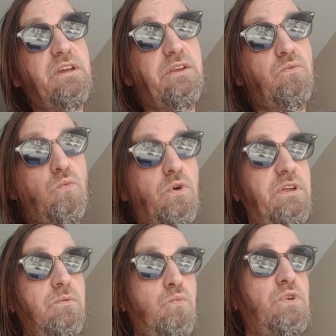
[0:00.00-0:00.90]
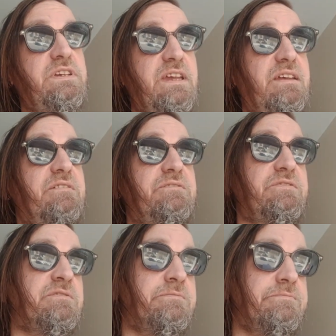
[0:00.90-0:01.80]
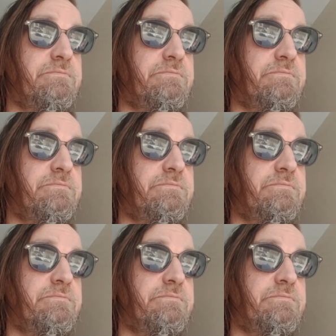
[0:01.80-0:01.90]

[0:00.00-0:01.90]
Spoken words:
and what we as